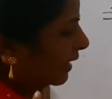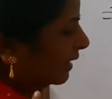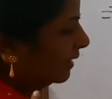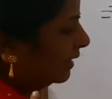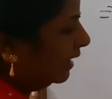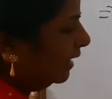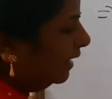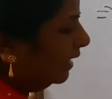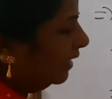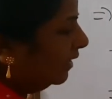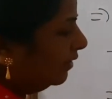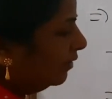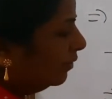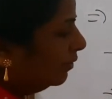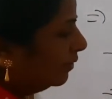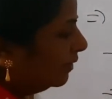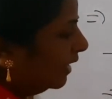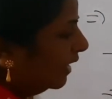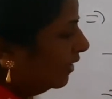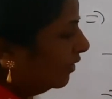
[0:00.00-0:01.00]
3
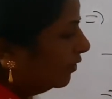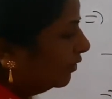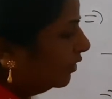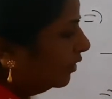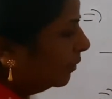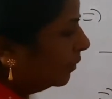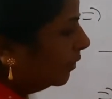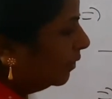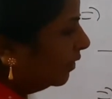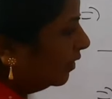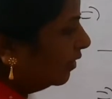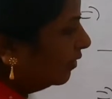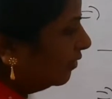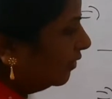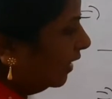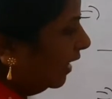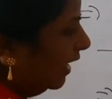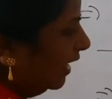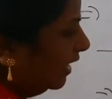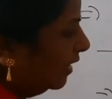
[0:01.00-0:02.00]
into 10 to the power of
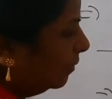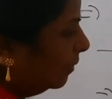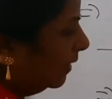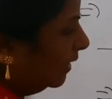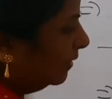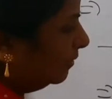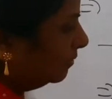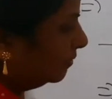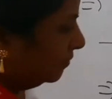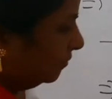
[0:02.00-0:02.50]
8 by,